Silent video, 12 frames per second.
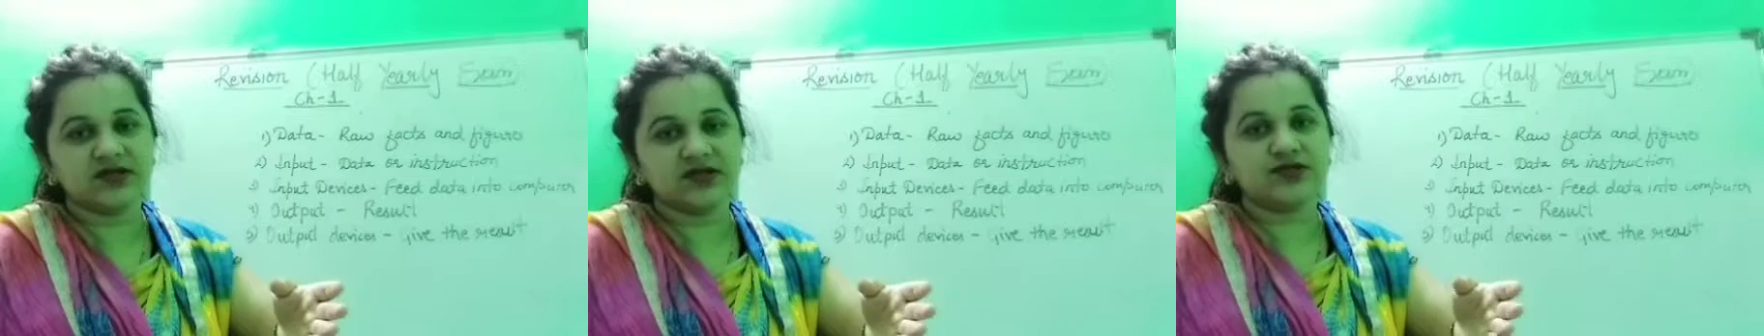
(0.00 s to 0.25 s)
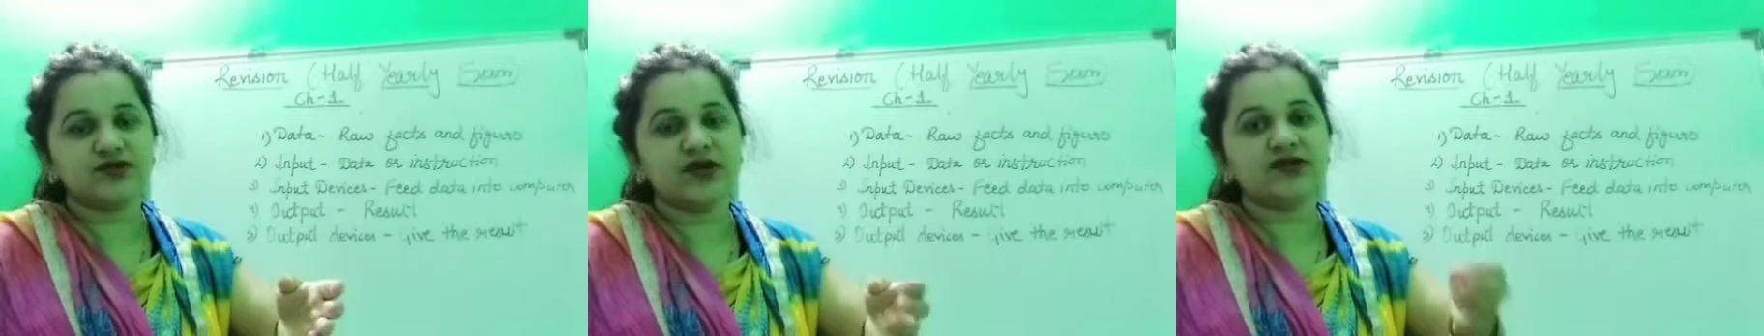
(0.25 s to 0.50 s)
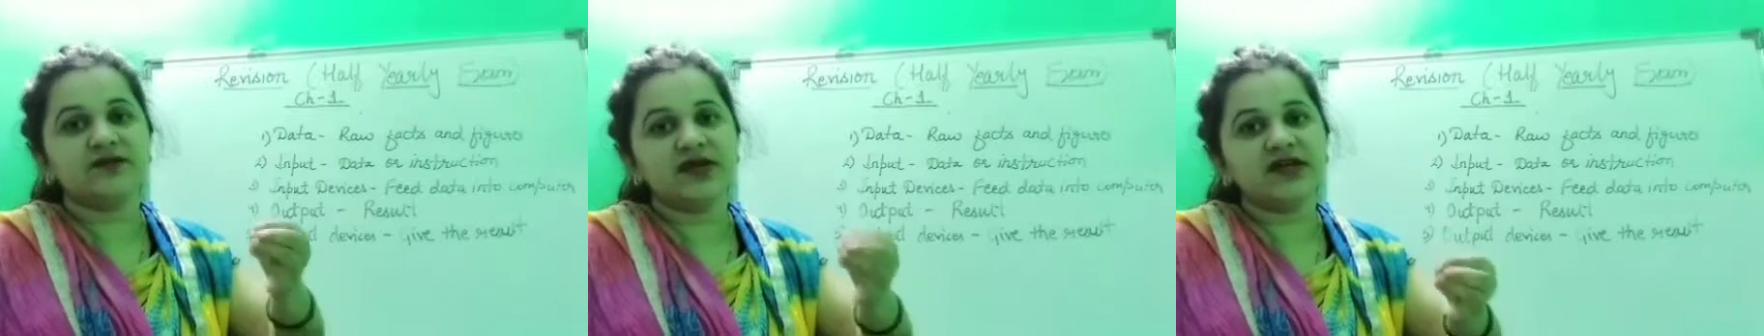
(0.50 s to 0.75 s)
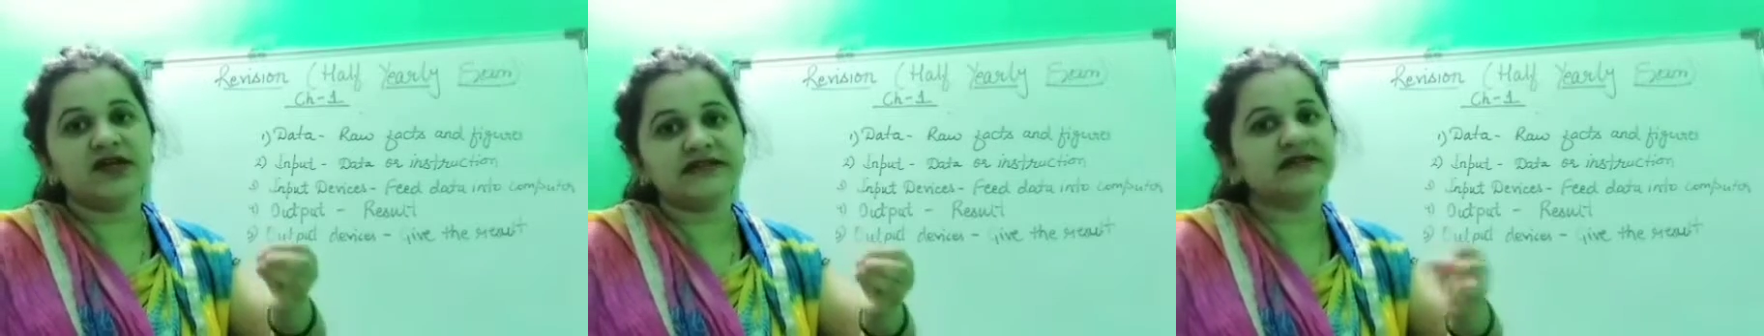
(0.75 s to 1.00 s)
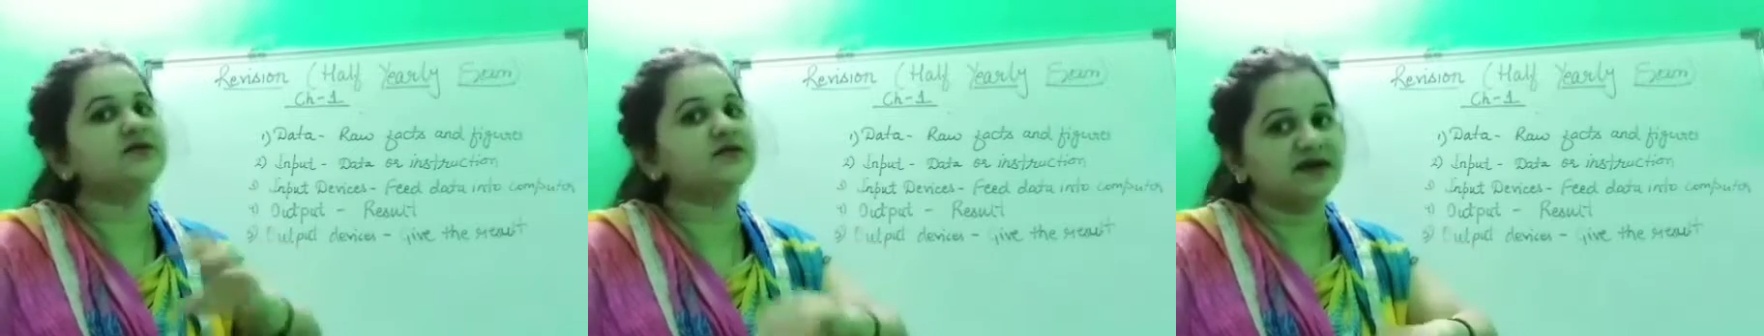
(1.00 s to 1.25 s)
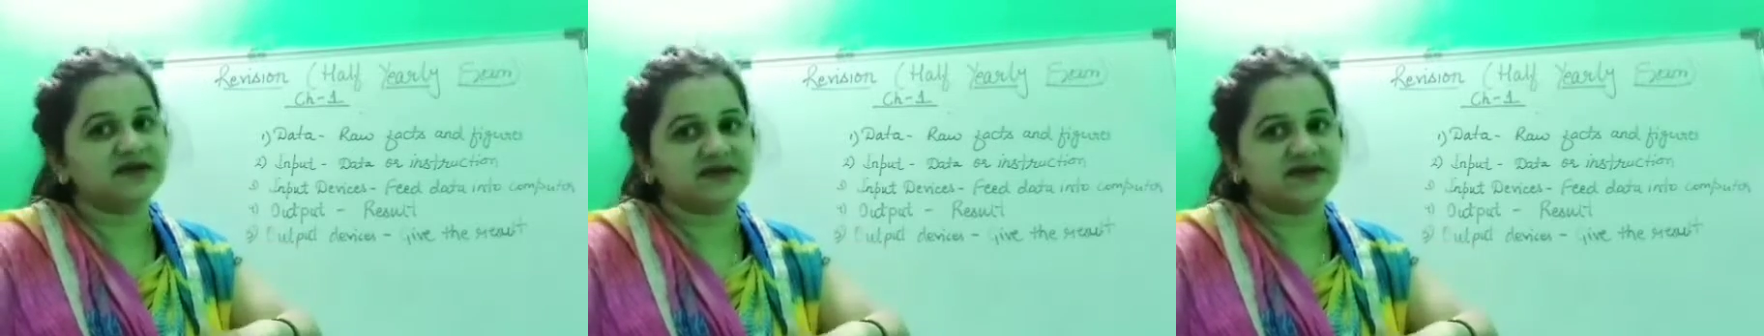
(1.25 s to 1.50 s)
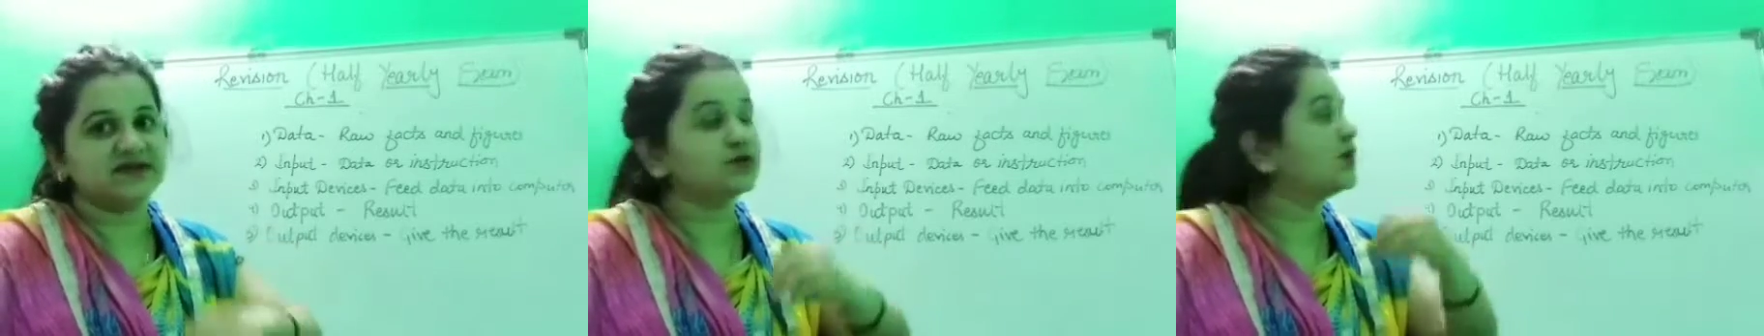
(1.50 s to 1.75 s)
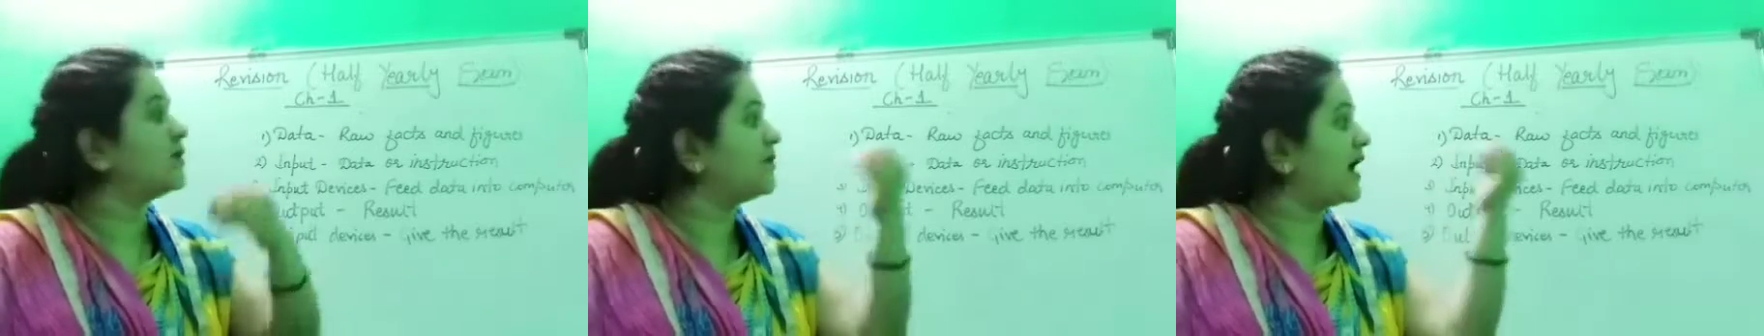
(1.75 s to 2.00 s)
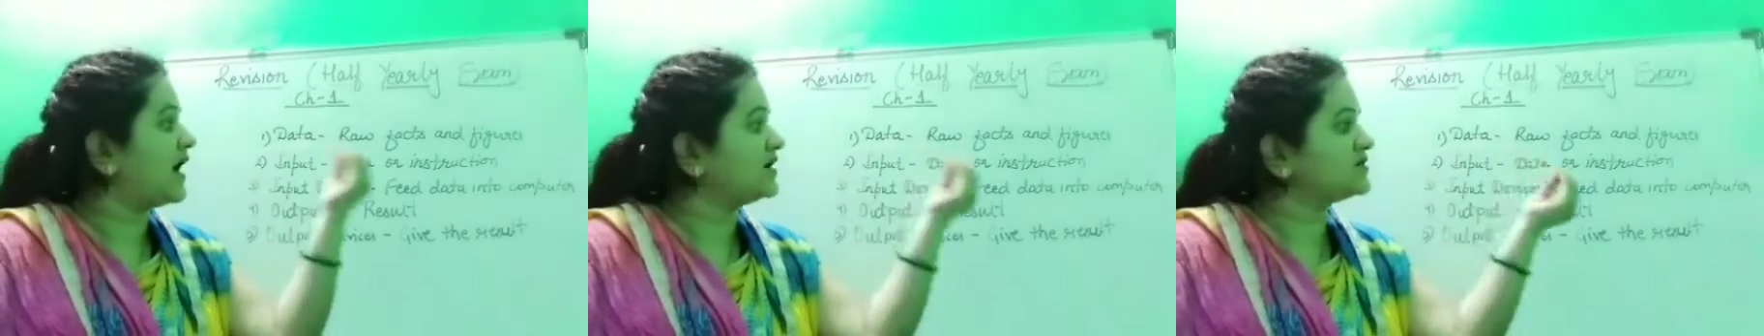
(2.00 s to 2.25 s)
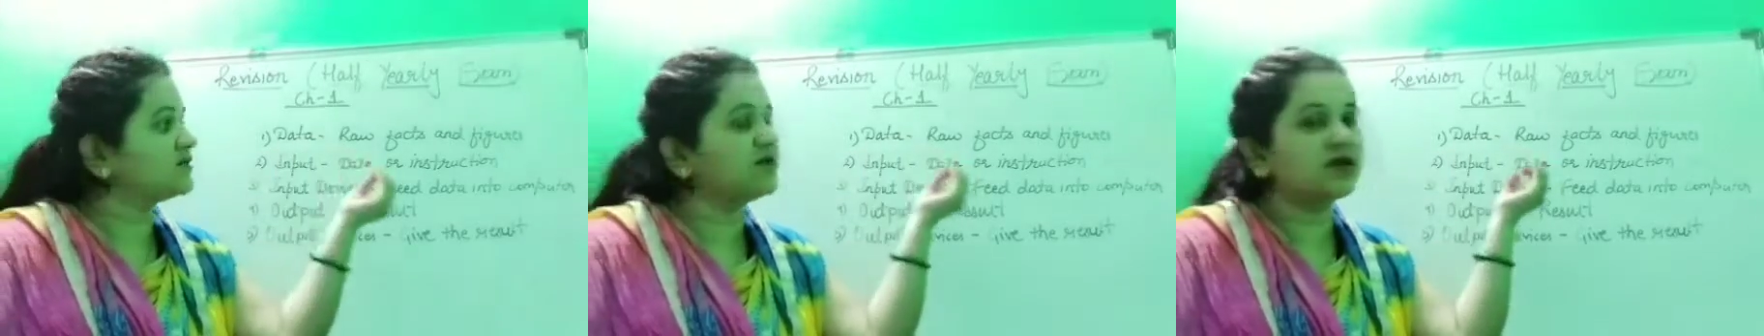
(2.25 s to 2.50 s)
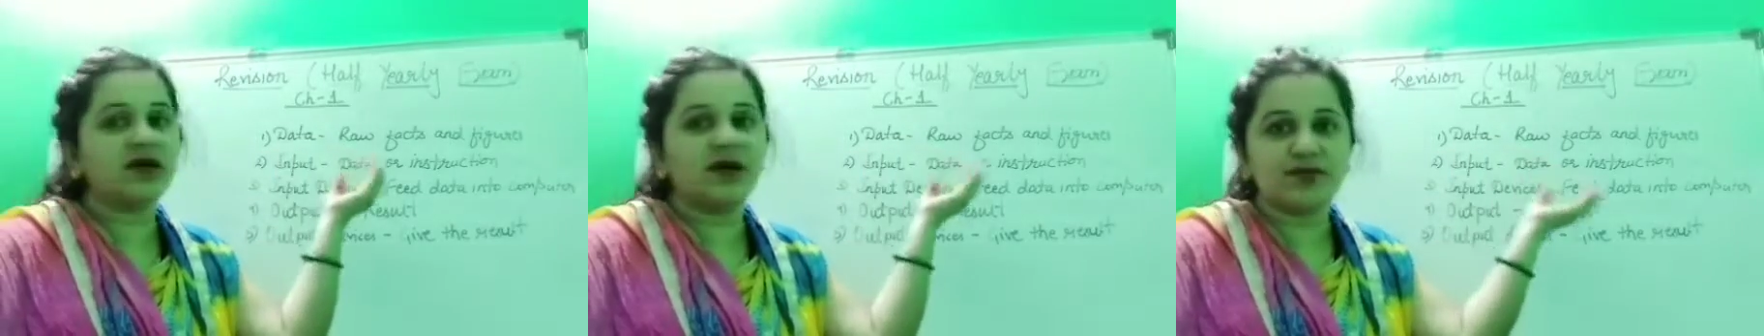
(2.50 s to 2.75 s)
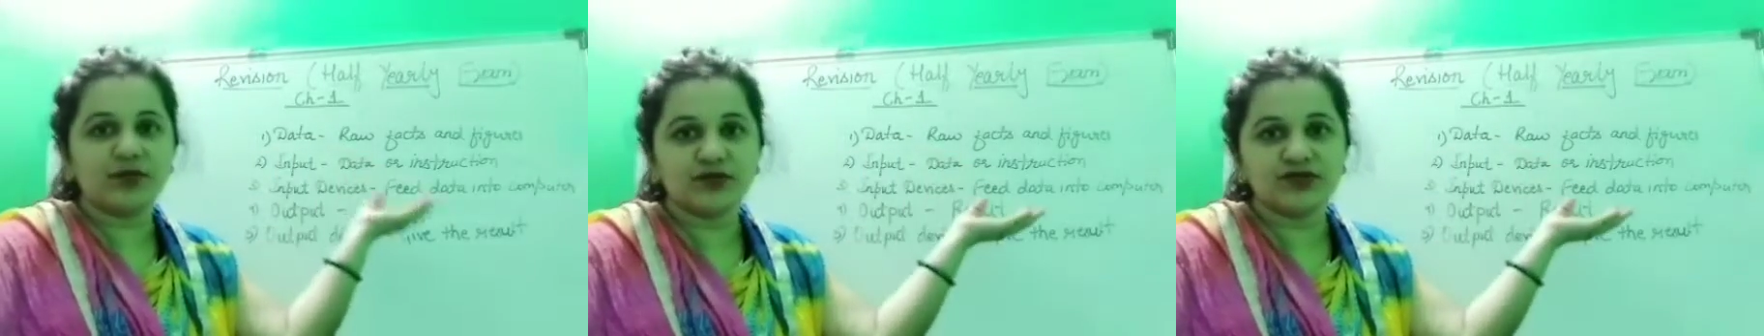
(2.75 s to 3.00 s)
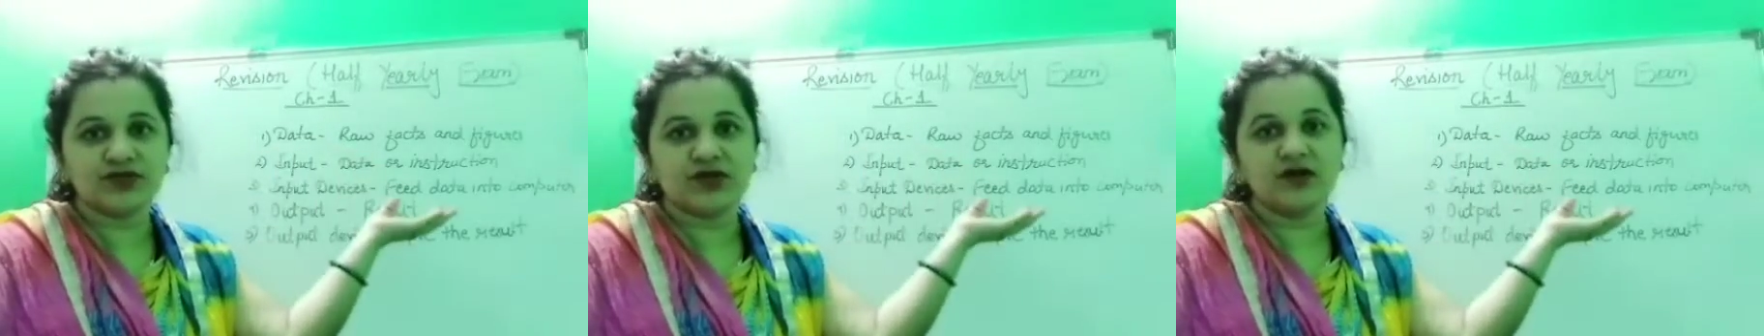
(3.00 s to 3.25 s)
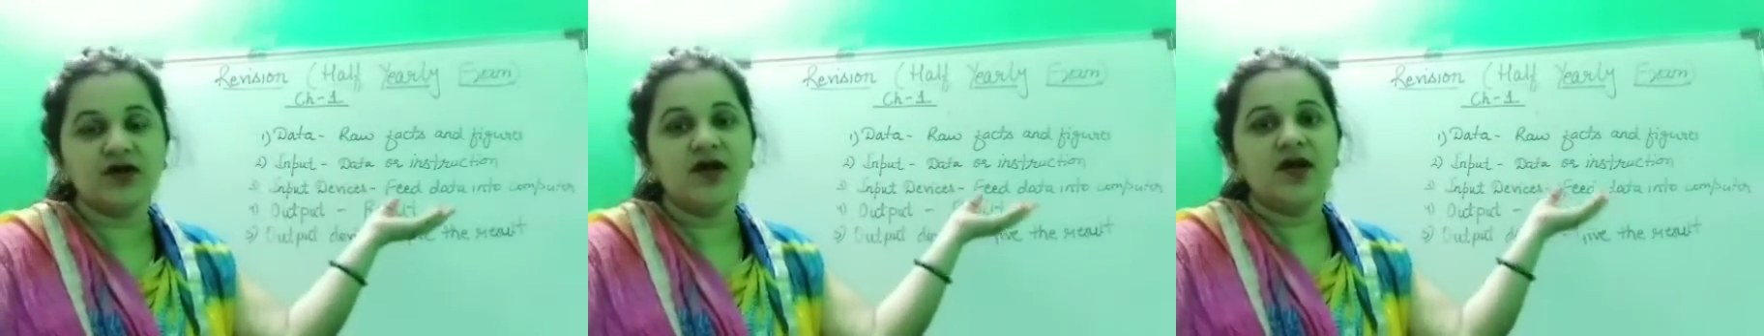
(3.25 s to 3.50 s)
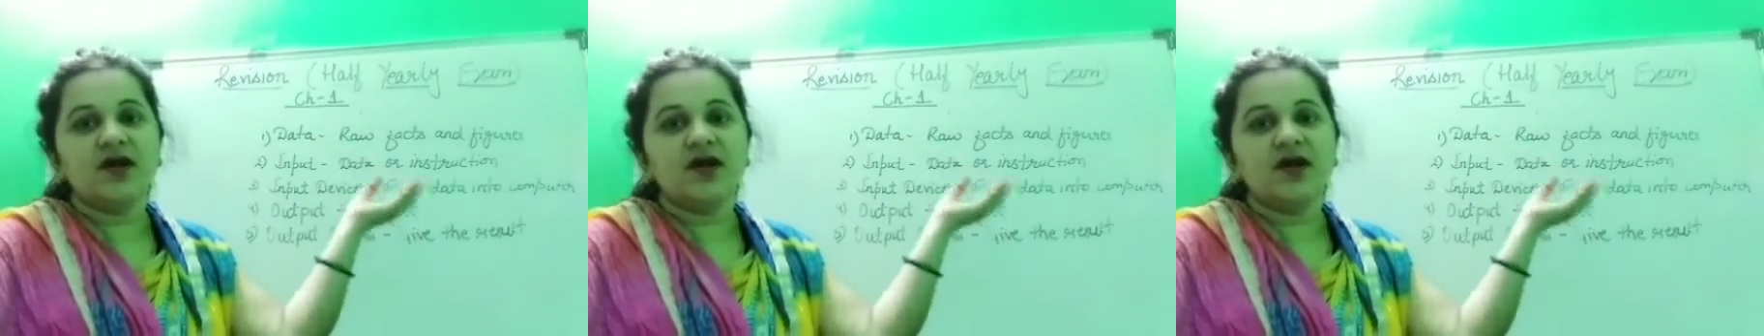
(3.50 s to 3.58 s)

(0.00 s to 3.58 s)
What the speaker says: you need some devices. So the parts of the computer,